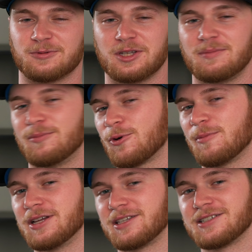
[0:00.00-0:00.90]
really more
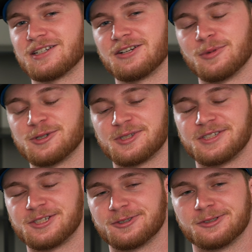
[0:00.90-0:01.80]
meant as like an emergency
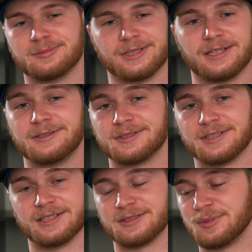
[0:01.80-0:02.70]
shelter, but I use it
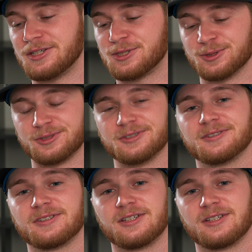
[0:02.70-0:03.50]
as a main shelter.